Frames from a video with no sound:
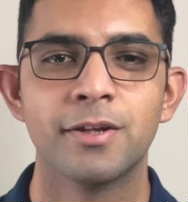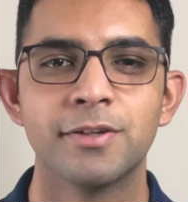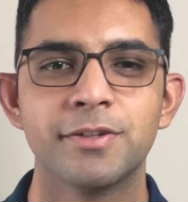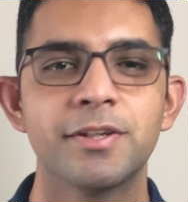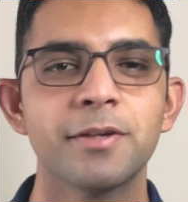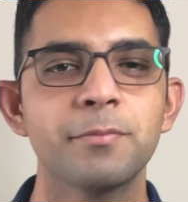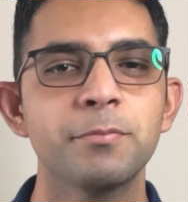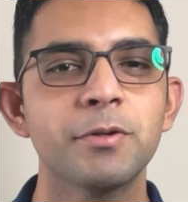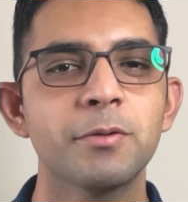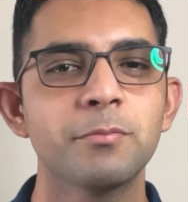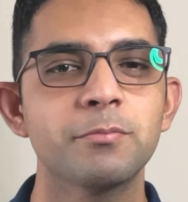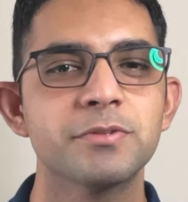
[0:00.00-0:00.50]

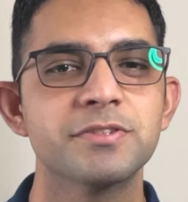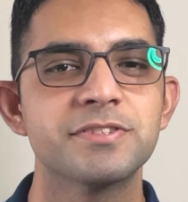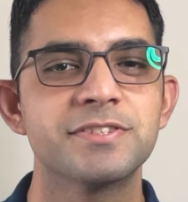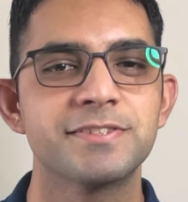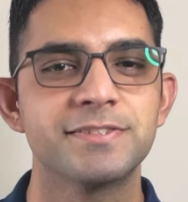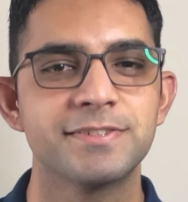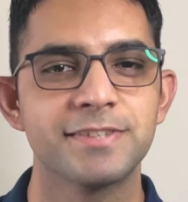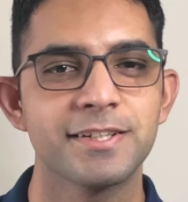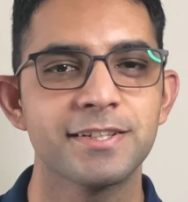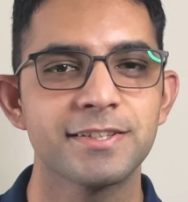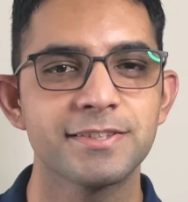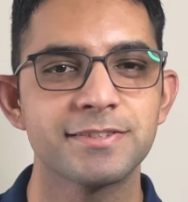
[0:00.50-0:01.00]
Tip number
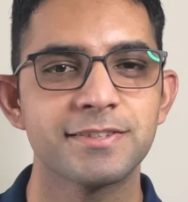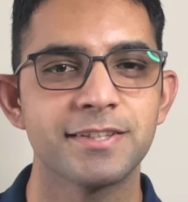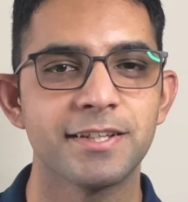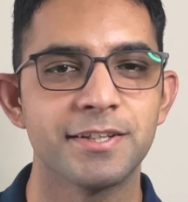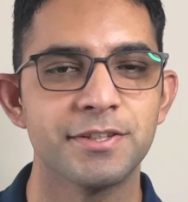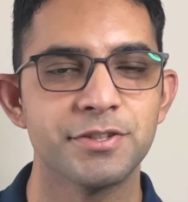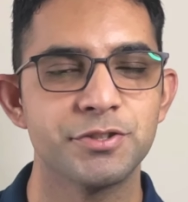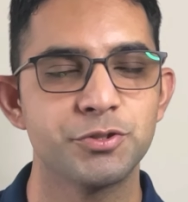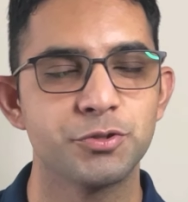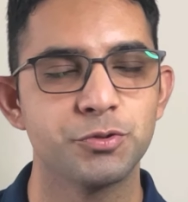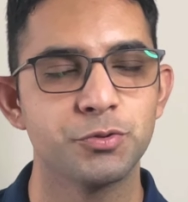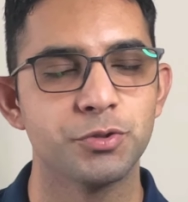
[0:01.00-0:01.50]
6
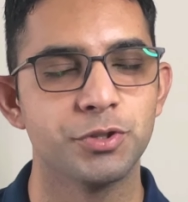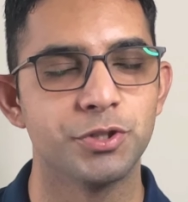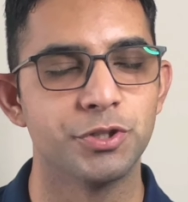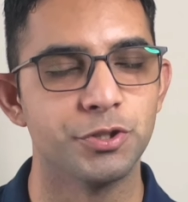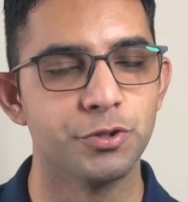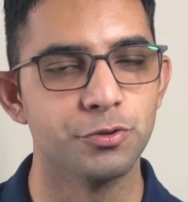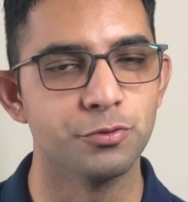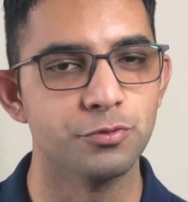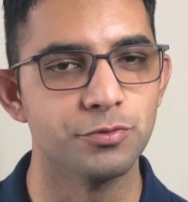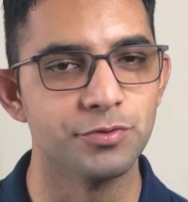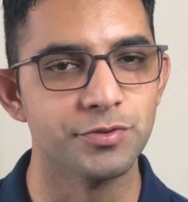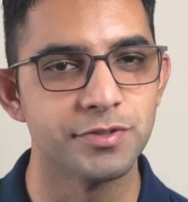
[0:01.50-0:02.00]
is to
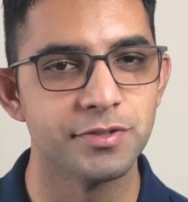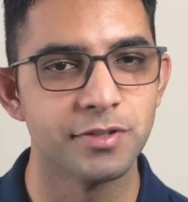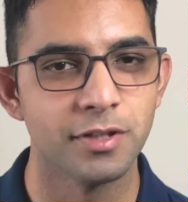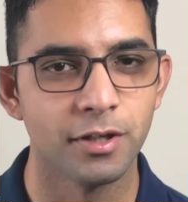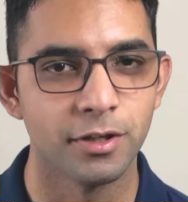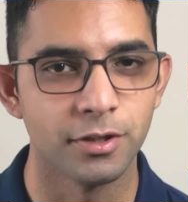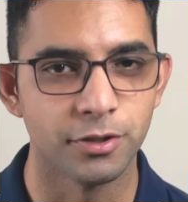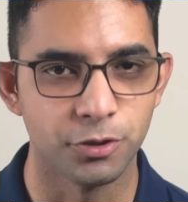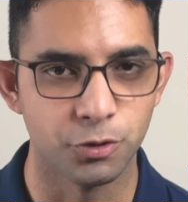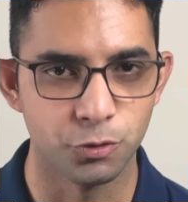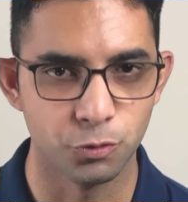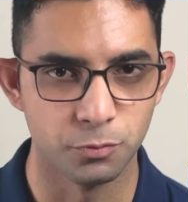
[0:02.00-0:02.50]
use
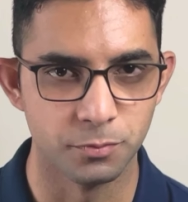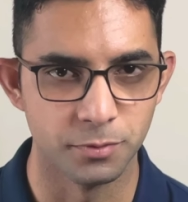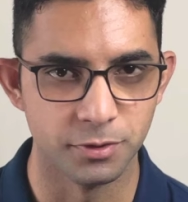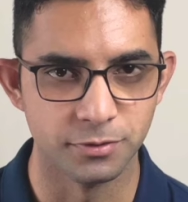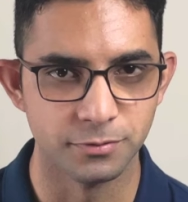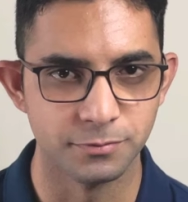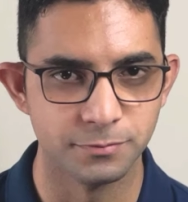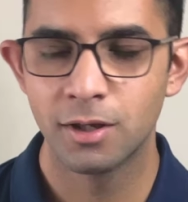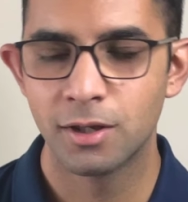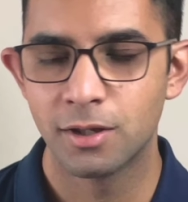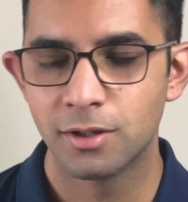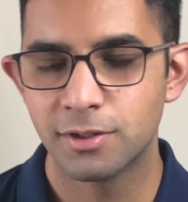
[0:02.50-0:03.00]
humor.
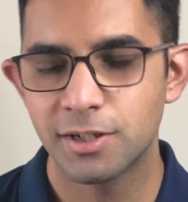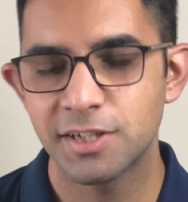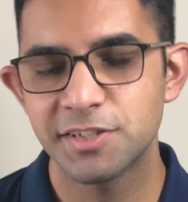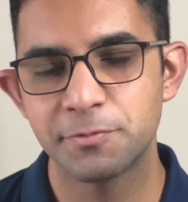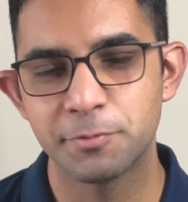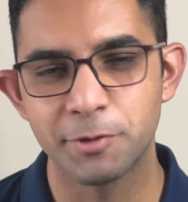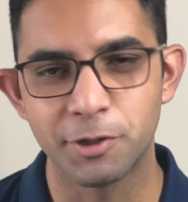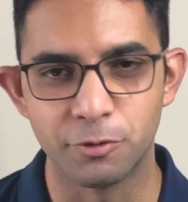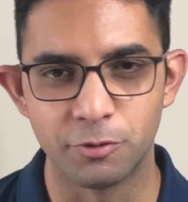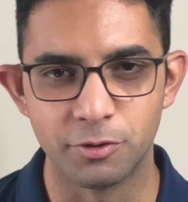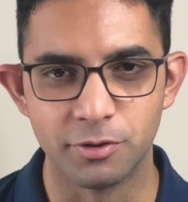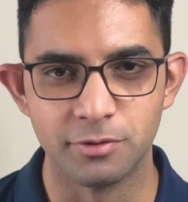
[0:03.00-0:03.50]
Let's
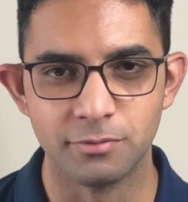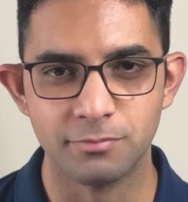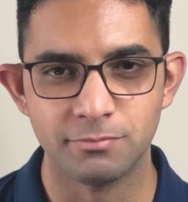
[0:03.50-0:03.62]
be real,